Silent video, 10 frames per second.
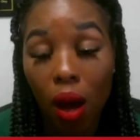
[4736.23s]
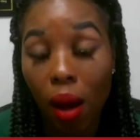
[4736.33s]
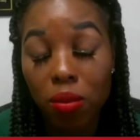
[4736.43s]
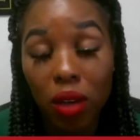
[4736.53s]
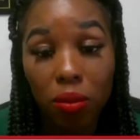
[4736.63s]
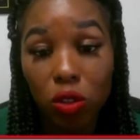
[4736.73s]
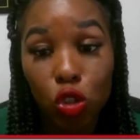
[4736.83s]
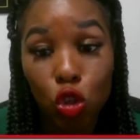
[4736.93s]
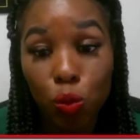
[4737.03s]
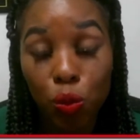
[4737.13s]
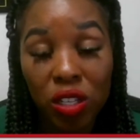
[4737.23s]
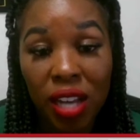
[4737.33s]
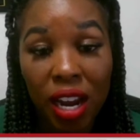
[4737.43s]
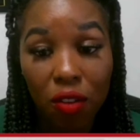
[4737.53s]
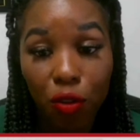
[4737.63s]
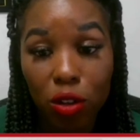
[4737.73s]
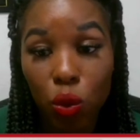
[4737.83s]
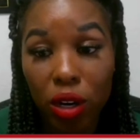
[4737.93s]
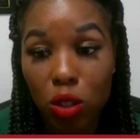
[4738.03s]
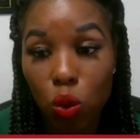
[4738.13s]
uh, I'm I'm just super excited for
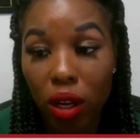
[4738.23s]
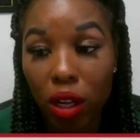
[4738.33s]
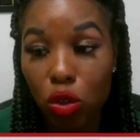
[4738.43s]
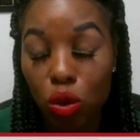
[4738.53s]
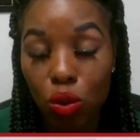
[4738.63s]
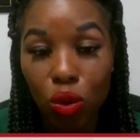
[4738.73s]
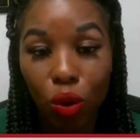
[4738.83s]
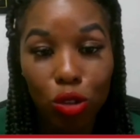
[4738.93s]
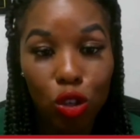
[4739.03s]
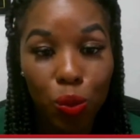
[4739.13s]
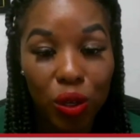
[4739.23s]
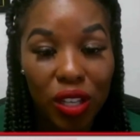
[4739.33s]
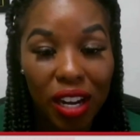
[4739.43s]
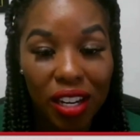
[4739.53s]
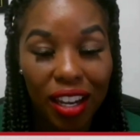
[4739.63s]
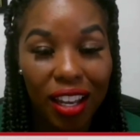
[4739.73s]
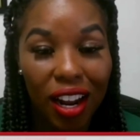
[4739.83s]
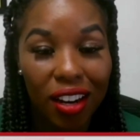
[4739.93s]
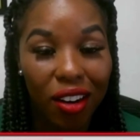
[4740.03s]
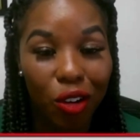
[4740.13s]
2022. Super excited to get
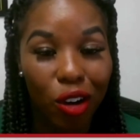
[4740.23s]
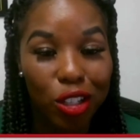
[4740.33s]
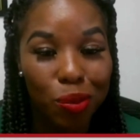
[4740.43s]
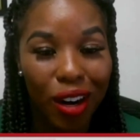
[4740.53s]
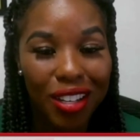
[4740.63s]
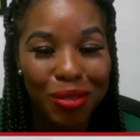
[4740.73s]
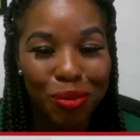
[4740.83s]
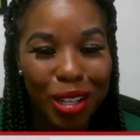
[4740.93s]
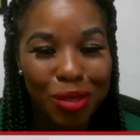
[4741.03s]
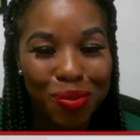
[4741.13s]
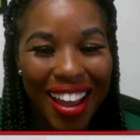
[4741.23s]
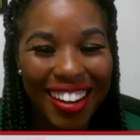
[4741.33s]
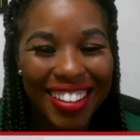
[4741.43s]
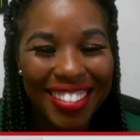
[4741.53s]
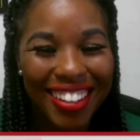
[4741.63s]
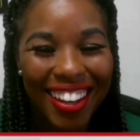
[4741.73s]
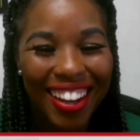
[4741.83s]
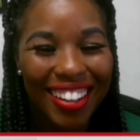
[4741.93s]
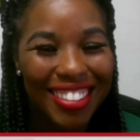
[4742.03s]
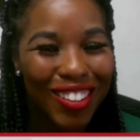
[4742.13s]
out here and crush March and March Madness.
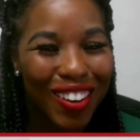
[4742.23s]
You